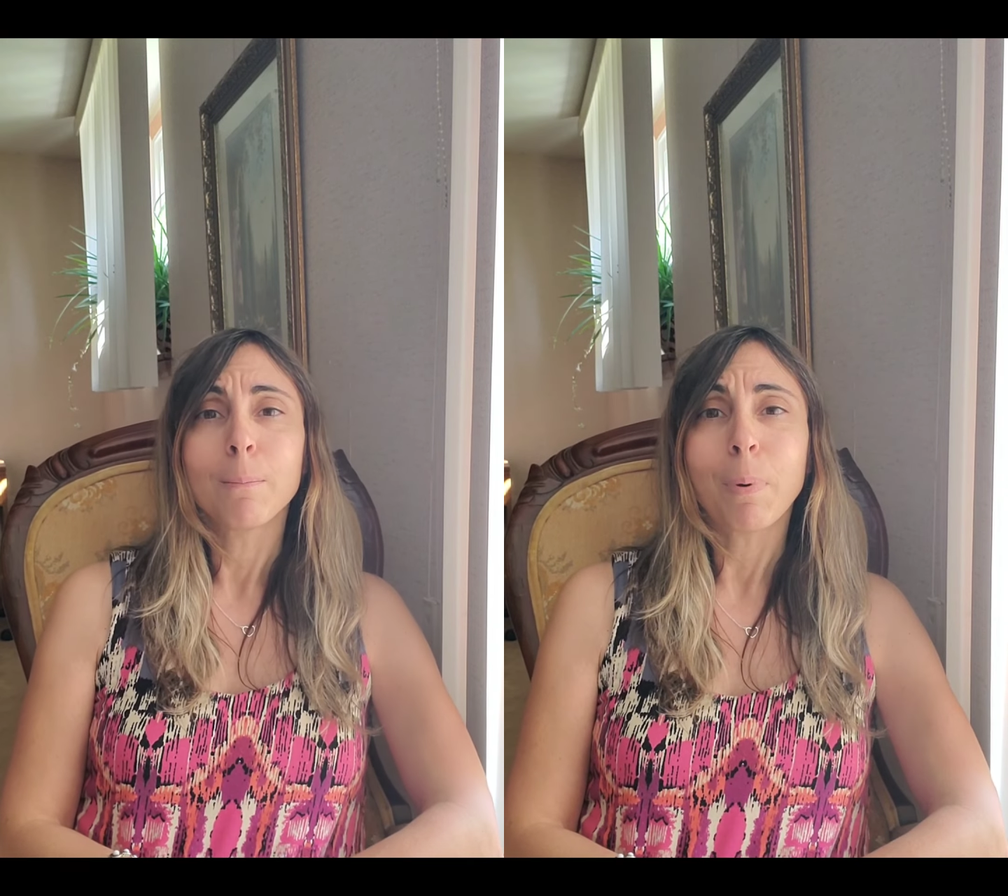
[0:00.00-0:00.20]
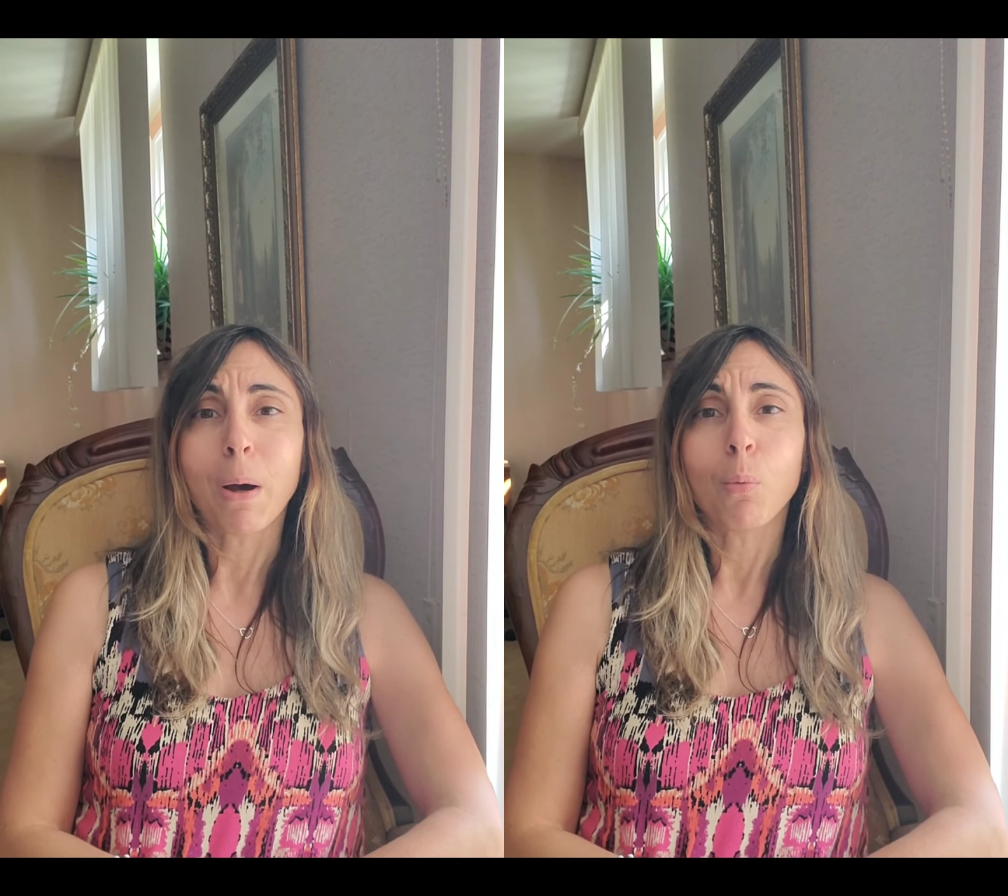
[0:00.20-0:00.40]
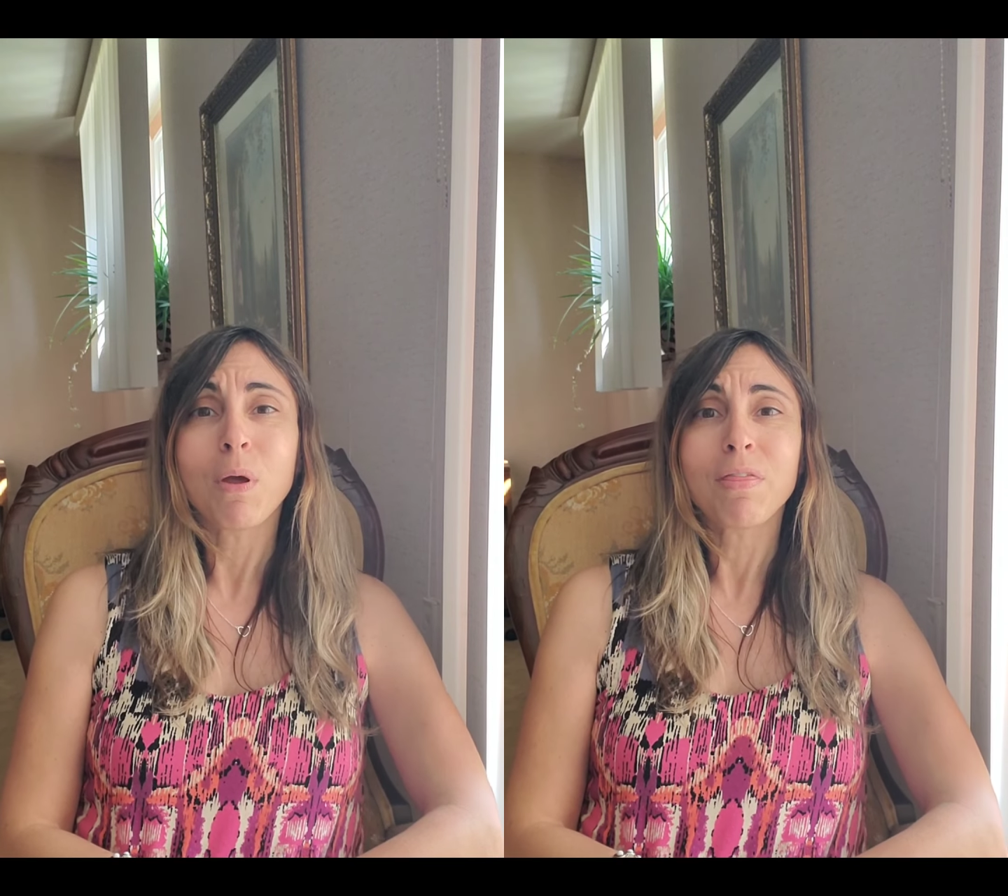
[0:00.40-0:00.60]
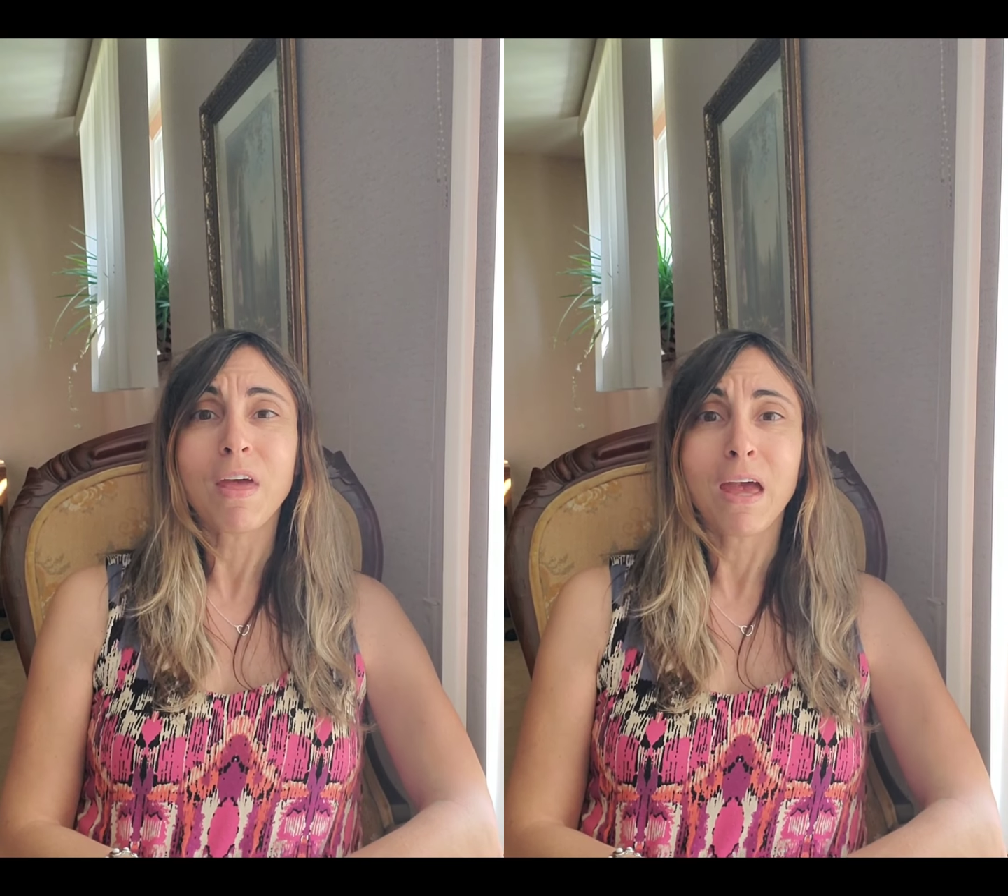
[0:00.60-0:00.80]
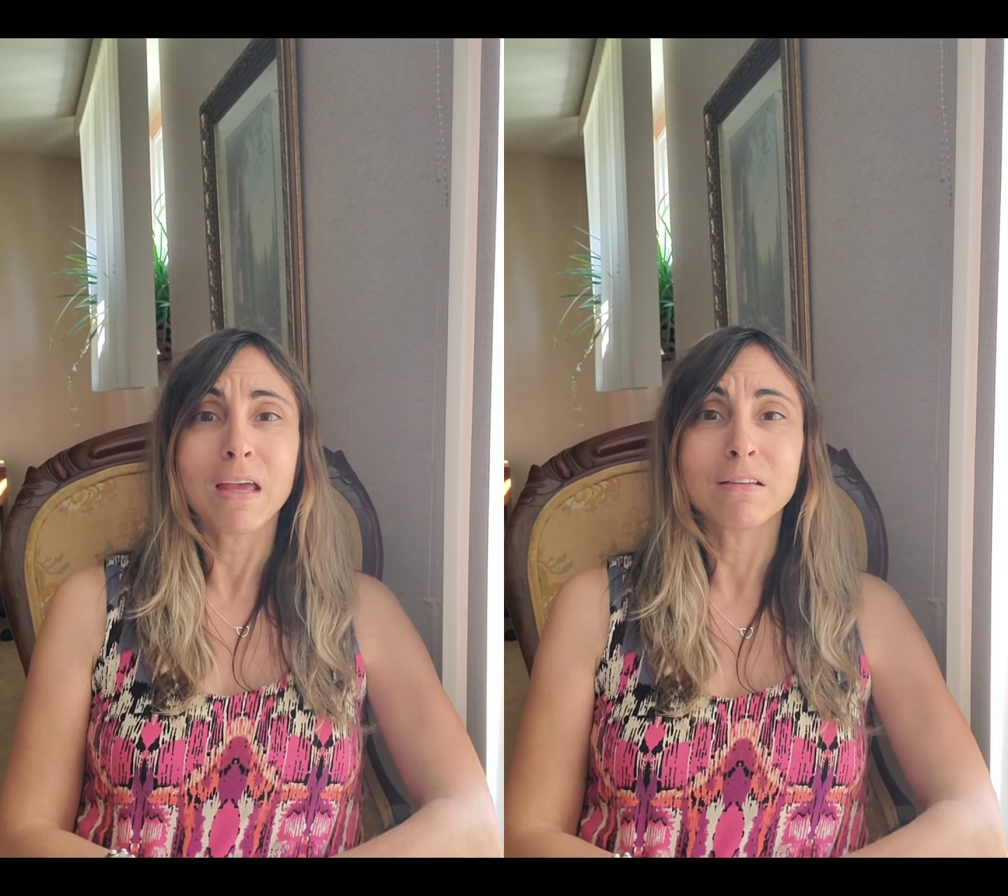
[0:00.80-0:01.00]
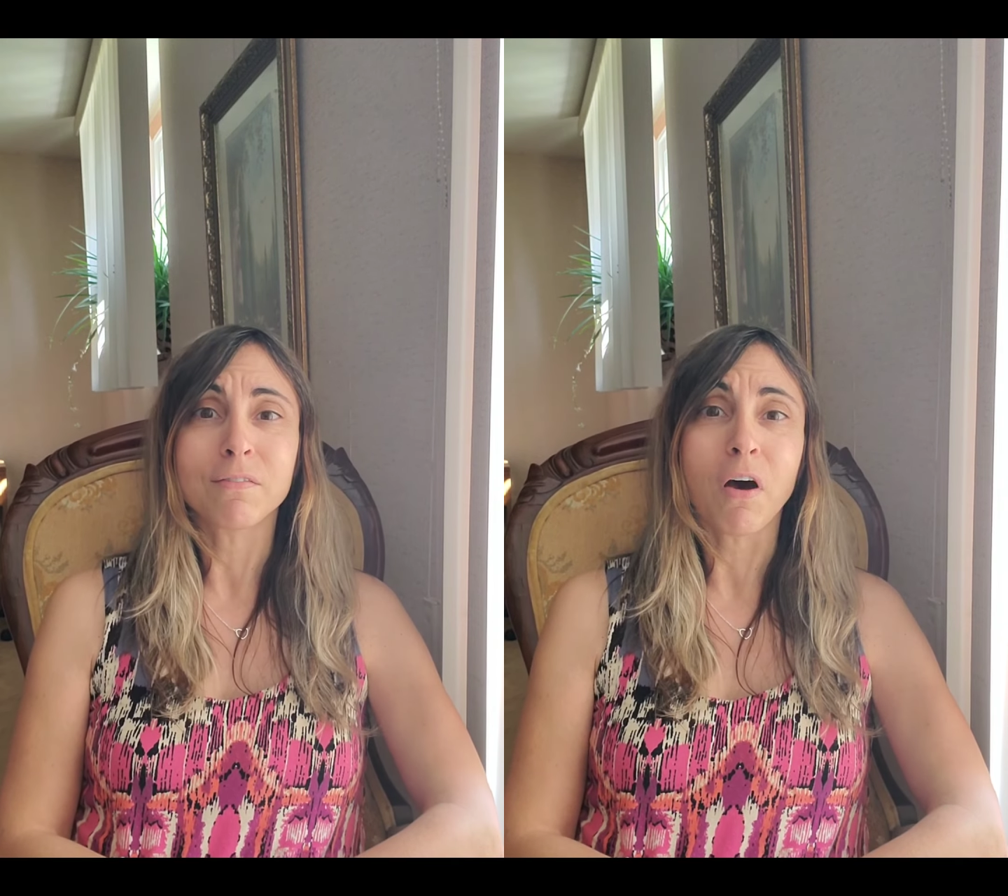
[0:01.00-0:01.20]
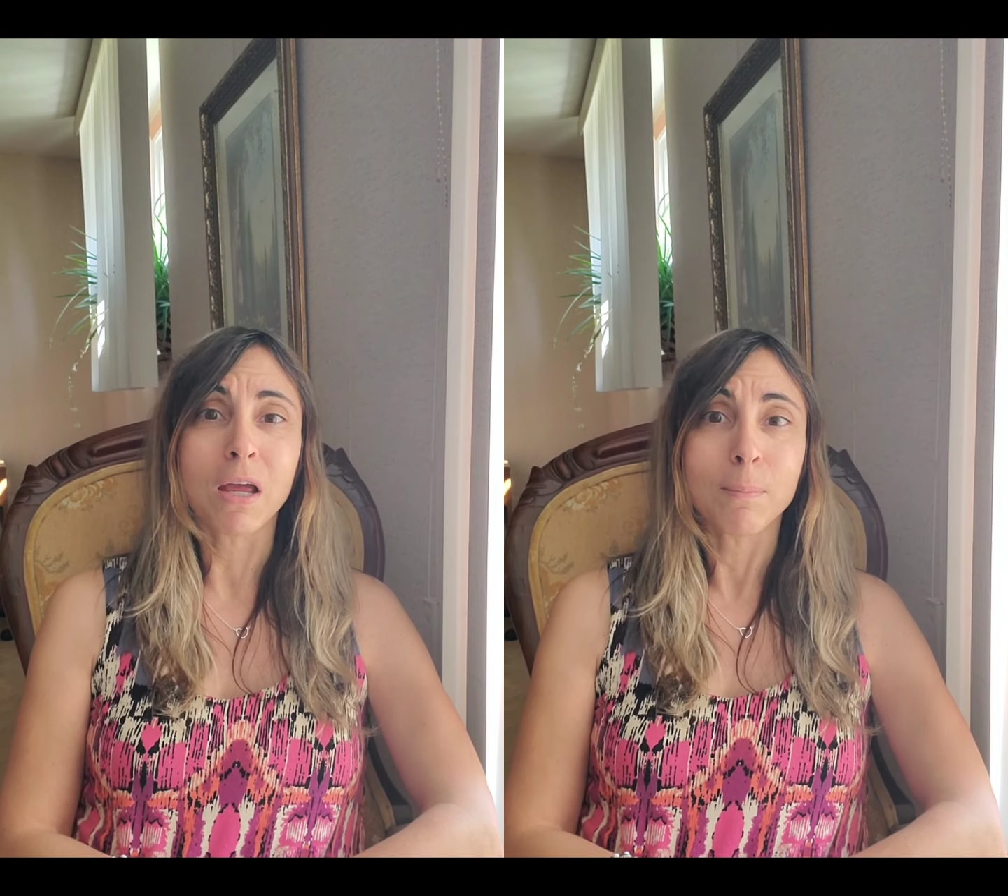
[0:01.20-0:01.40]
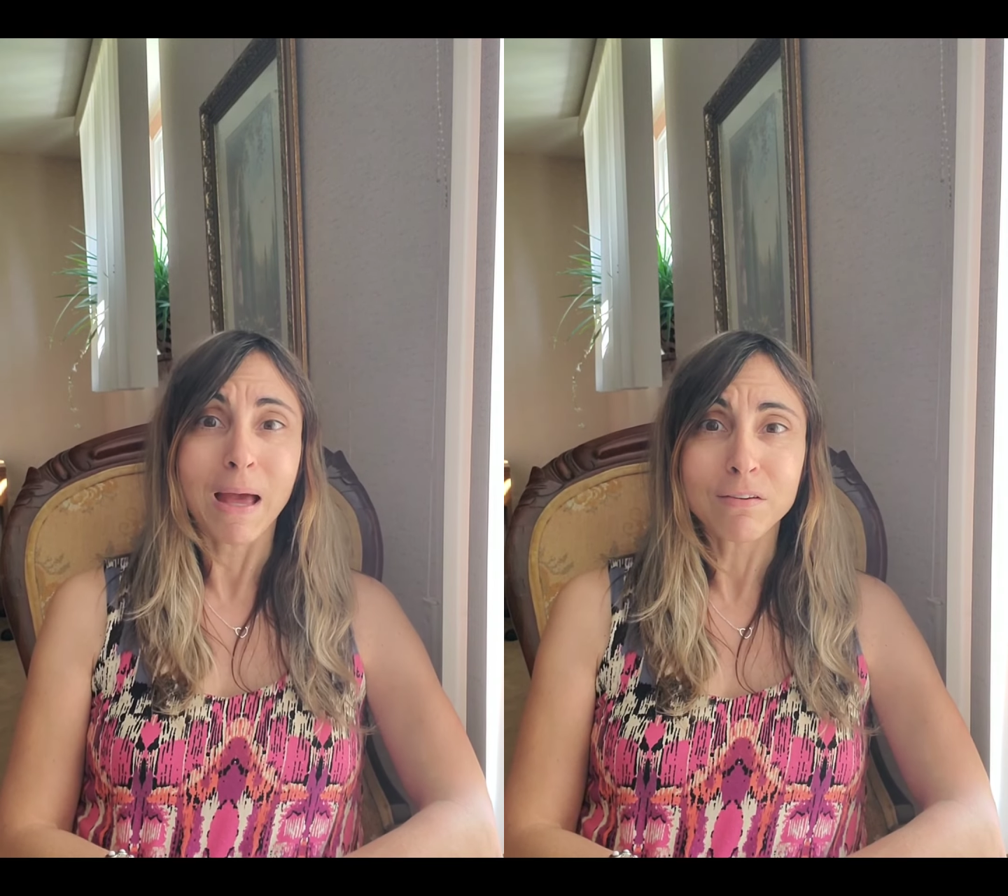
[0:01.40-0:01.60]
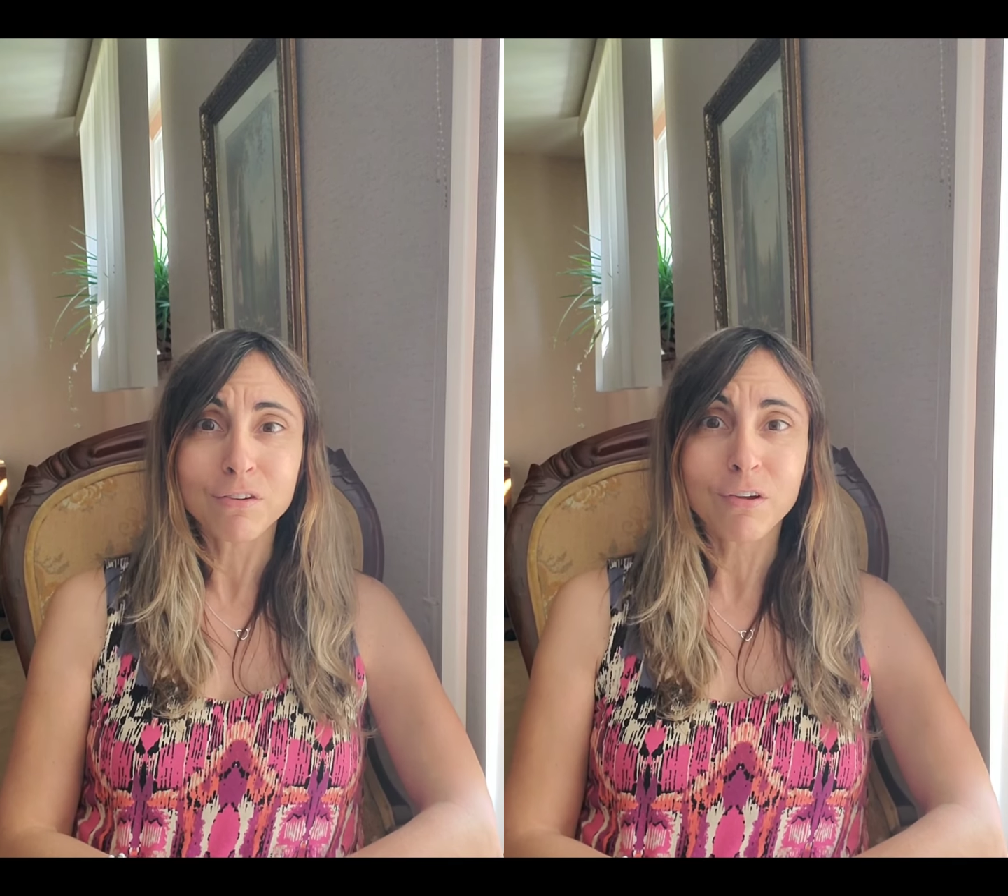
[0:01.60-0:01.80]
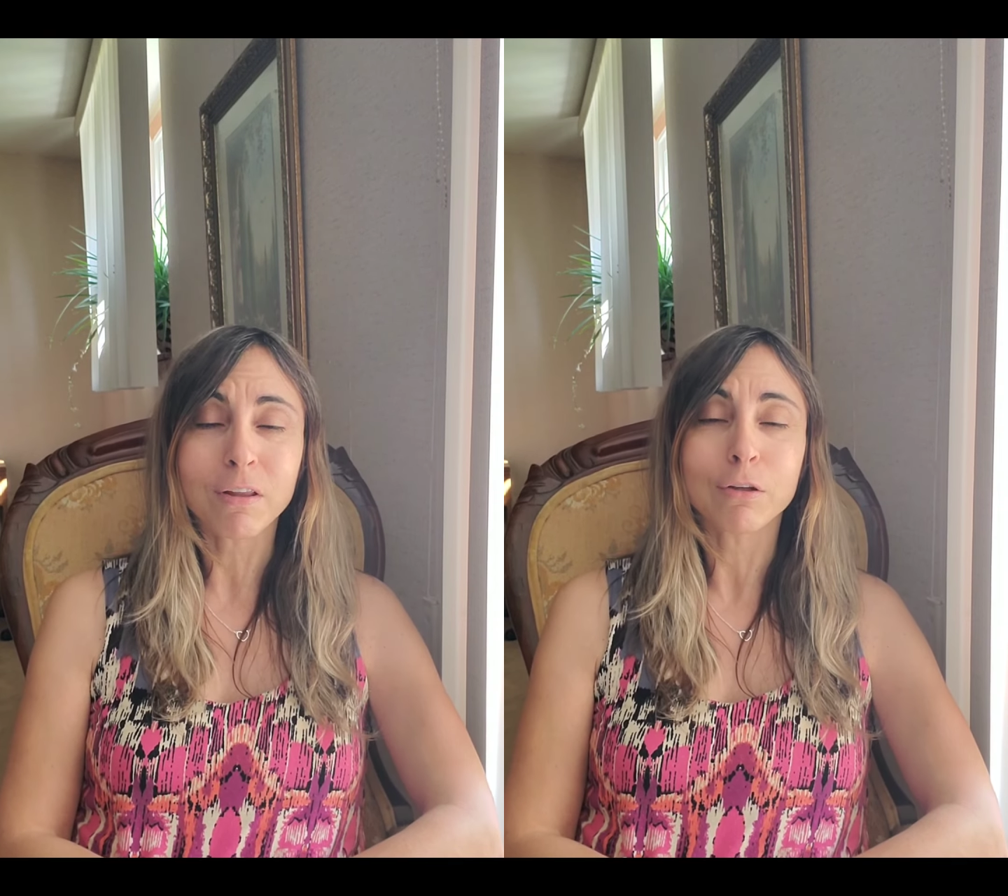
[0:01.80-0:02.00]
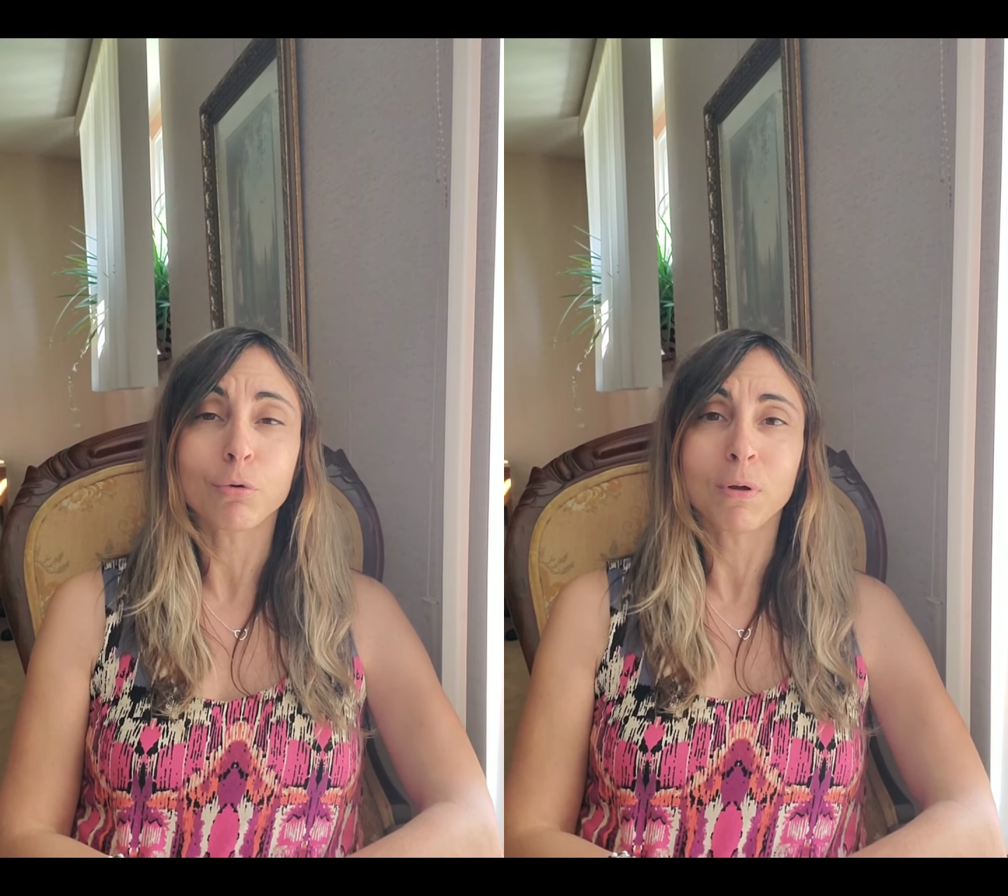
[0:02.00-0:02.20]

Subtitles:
But with a divine masculine